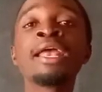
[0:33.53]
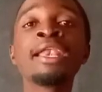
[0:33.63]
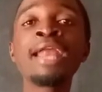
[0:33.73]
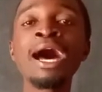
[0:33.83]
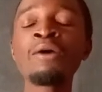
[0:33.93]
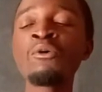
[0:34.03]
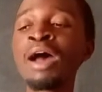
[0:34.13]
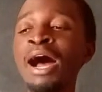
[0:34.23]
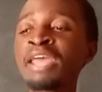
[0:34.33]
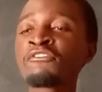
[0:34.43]
Now,
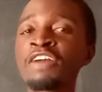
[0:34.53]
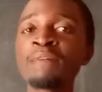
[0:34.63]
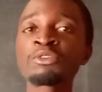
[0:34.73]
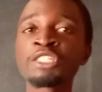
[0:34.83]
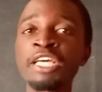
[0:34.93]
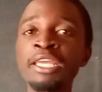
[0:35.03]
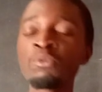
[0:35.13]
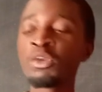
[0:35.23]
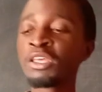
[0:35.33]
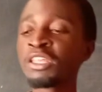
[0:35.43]
I have come today
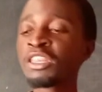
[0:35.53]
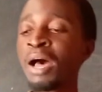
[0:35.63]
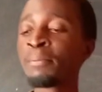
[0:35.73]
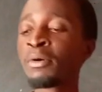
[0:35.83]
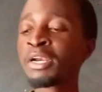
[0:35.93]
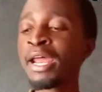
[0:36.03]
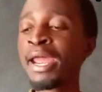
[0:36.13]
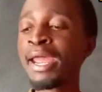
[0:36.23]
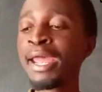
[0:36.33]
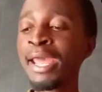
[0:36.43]
with a body